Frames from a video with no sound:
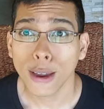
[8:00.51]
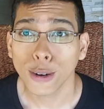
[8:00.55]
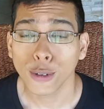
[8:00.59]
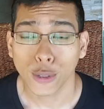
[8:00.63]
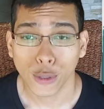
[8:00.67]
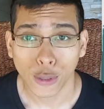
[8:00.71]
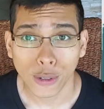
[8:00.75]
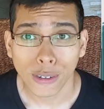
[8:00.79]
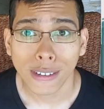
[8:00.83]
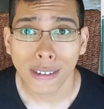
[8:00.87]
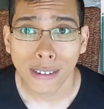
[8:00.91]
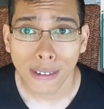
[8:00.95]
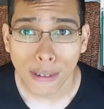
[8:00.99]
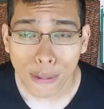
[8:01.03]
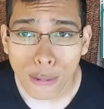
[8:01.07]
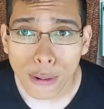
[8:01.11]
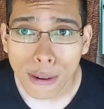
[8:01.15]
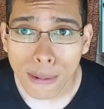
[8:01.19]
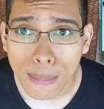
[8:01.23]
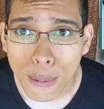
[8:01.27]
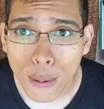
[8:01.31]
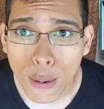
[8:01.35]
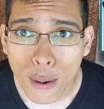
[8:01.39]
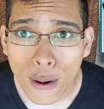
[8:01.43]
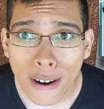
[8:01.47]
I should listen to
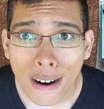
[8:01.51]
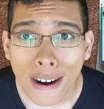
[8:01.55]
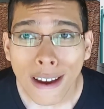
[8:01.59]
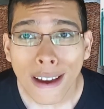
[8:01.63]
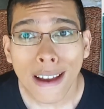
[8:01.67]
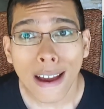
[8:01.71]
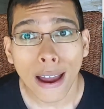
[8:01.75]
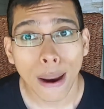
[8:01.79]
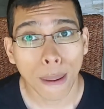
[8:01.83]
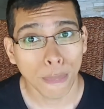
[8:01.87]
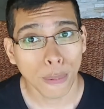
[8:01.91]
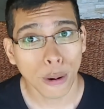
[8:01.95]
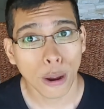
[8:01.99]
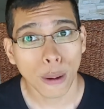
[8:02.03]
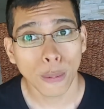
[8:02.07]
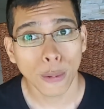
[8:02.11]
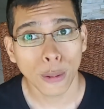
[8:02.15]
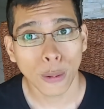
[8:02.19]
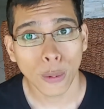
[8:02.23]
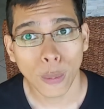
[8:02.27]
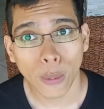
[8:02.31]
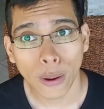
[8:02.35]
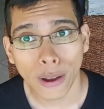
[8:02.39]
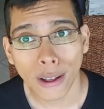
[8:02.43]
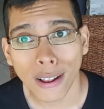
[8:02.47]
it more. I
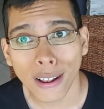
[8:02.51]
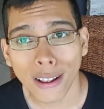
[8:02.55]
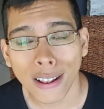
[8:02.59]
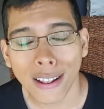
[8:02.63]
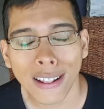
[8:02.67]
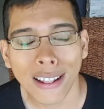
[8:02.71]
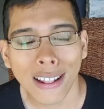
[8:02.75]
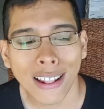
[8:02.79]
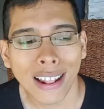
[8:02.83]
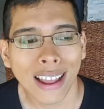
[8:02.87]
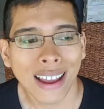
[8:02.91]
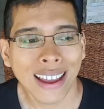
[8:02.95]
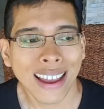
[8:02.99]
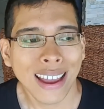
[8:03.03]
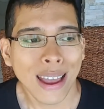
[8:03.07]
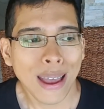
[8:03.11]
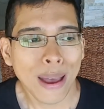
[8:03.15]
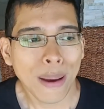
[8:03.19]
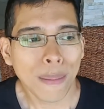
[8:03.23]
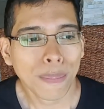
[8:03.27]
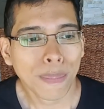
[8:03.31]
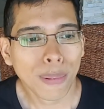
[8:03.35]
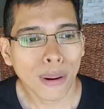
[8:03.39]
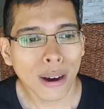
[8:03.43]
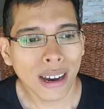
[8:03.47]
probably will.
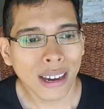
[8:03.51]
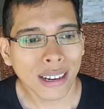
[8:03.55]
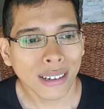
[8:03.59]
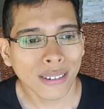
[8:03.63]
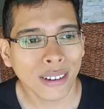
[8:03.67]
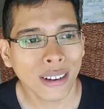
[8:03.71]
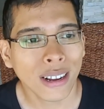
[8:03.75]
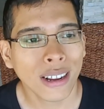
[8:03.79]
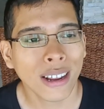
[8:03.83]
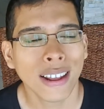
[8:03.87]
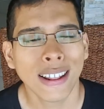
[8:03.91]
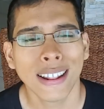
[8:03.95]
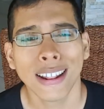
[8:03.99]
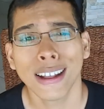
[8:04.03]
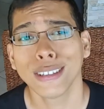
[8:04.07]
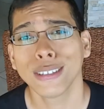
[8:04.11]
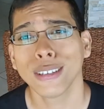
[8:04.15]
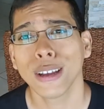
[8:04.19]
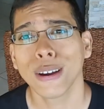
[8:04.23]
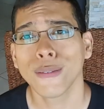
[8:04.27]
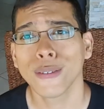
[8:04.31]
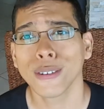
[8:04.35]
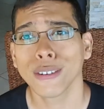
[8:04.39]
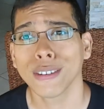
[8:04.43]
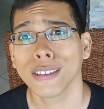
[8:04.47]
But that's
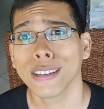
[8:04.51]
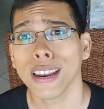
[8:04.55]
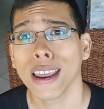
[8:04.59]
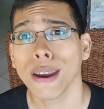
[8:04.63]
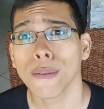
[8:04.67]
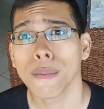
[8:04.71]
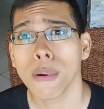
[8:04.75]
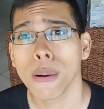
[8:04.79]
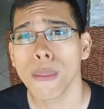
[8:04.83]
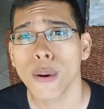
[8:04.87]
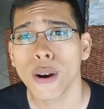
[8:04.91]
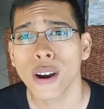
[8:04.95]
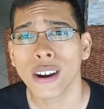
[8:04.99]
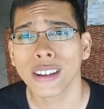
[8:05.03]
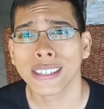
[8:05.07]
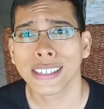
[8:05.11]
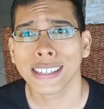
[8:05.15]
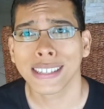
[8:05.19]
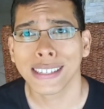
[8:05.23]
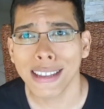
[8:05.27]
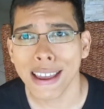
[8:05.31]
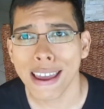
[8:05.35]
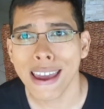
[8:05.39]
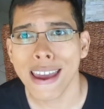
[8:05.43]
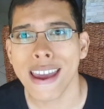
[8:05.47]
all for today. Remember to
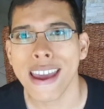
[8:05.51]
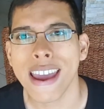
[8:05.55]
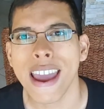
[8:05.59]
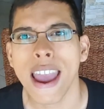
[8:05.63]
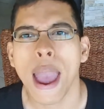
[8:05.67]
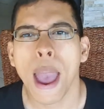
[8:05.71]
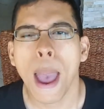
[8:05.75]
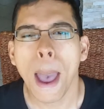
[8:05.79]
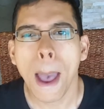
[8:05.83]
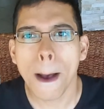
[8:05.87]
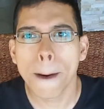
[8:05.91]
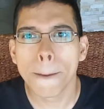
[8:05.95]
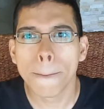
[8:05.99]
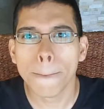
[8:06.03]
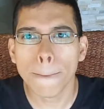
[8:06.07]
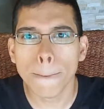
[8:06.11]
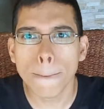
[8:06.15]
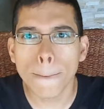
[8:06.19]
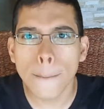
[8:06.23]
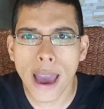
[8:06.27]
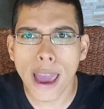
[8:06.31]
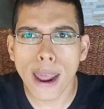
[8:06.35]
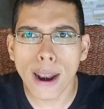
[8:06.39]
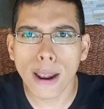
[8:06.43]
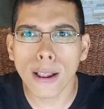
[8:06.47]
stay
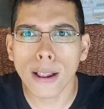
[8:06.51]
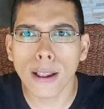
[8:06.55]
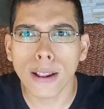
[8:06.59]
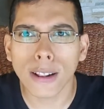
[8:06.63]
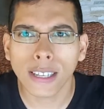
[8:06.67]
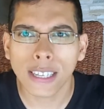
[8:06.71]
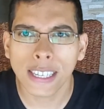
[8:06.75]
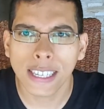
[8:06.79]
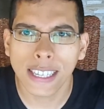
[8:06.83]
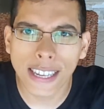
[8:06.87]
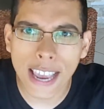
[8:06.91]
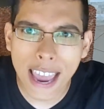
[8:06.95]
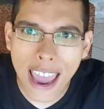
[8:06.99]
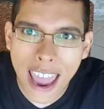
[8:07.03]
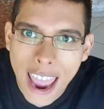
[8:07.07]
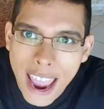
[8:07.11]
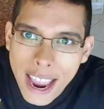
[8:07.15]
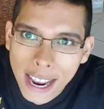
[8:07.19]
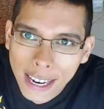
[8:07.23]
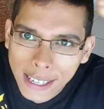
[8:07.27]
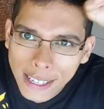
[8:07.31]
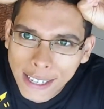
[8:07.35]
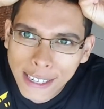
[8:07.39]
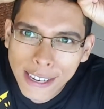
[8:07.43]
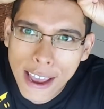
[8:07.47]
metal,
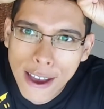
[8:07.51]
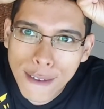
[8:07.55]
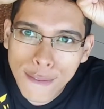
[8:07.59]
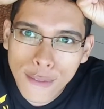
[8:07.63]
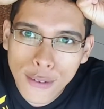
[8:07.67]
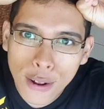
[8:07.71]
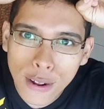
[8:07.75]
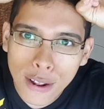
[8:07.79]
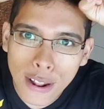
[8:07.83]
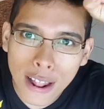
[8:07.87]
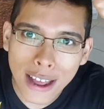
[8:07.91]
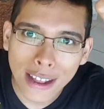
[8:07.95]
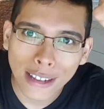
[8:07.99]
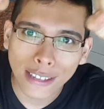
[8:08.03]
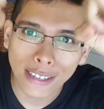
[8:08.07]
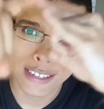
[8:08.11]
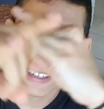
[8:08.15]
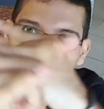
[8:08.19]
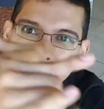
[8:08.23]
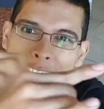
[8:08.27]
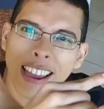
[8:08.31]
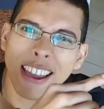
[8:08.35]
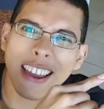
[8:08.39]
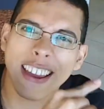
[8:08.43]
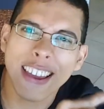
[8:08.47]
stay devil, and
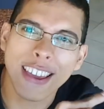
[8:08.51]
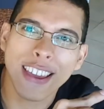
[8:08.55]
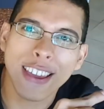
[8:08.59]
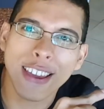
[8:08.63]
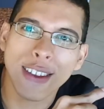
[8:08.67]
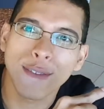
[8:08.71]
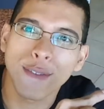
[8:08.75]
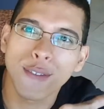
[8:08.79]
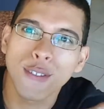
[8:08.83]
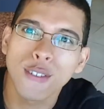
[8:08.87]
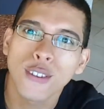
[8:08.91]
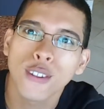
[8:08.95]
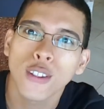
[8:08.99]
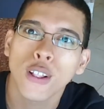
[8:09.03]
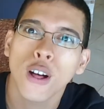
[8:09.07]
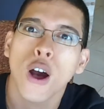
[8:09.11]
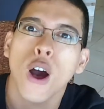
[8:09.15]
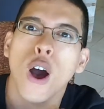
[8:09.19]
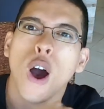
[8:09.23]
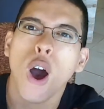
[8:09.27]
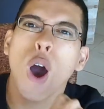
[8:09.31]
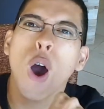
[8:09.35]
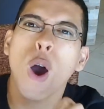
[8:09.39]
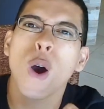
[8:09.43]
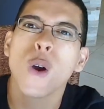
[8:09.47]
stay evil.
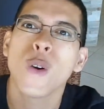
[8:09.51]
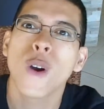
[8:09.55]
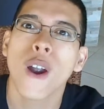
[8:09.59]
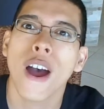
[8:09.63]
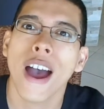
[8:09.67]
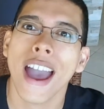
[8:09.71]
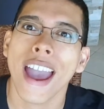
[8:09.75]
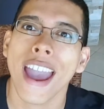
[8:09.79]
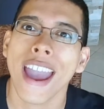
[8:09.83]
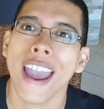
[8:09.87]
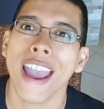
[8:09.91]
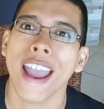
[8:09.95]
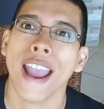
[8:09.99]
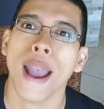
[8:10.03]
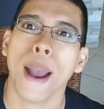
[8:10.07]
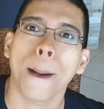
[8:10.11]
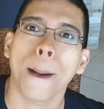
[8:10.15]
All right.